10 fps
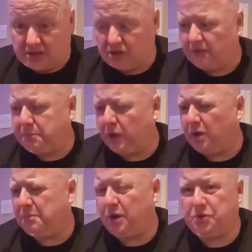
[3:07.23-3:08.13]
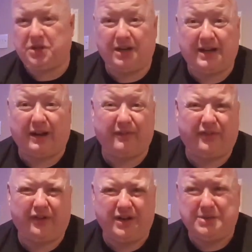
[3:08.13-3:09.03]
So pure butane can
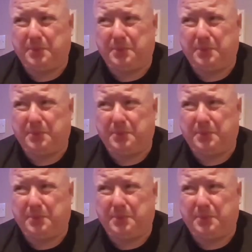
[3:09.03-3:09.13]
freeze,